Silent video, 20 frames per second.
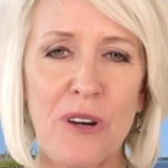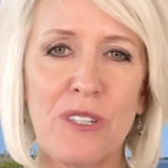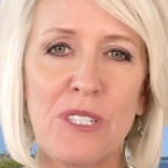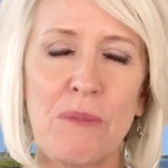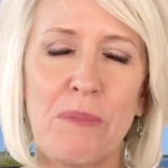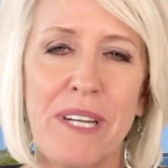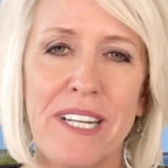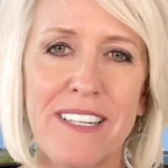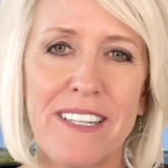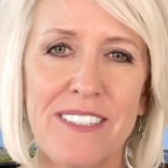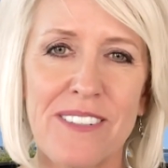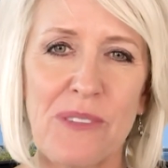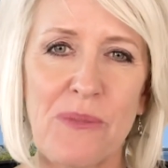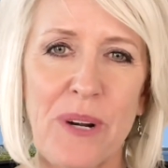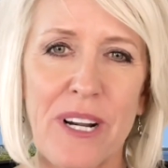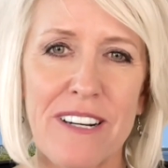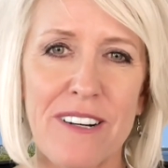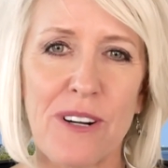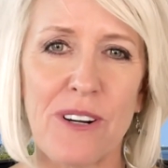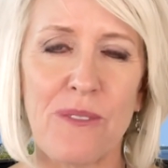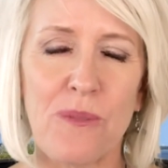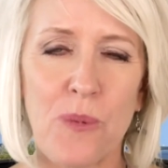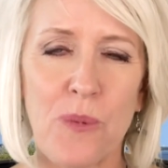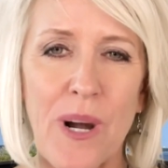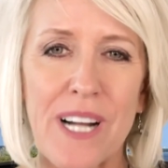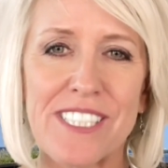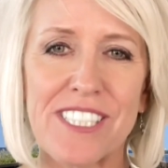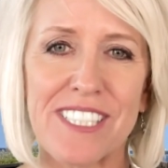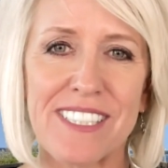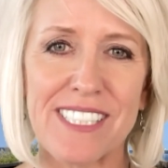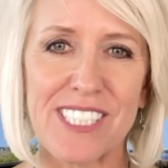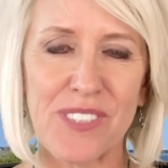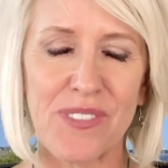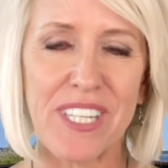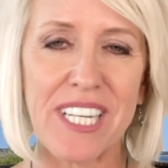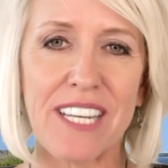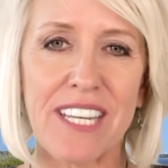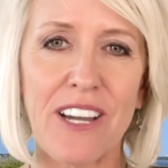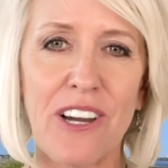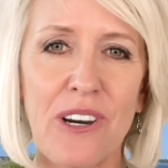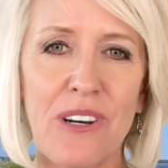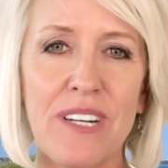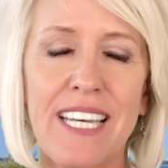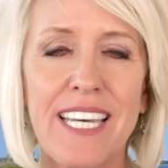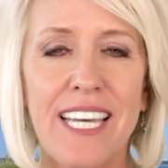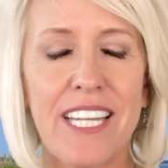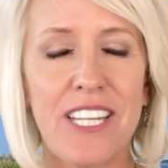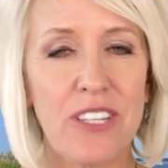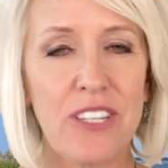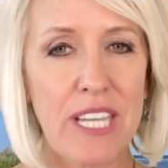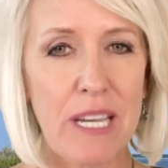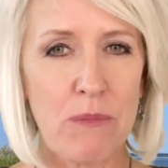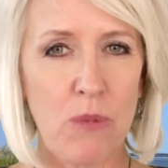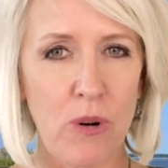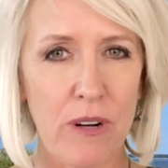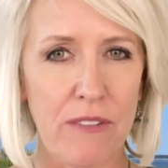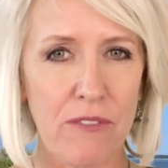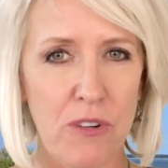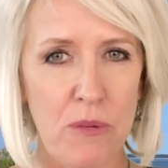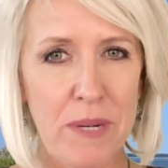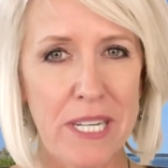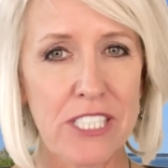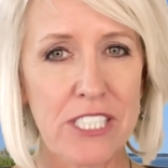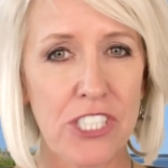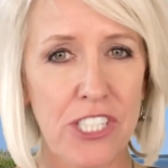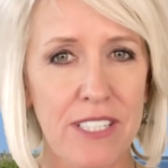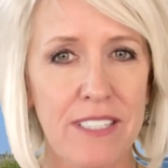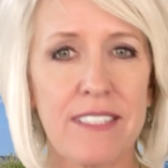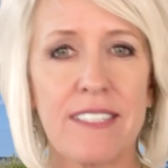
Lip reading: depending on where you're watching this video, and you get more information.